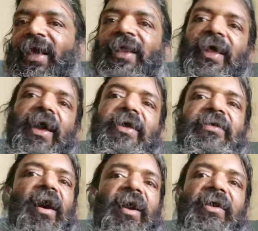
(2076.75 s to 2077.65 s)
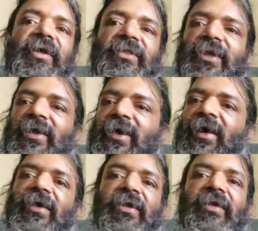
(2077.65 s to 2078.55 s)
Area is r d
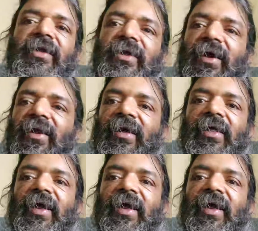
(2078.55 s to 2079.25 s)
theta dr,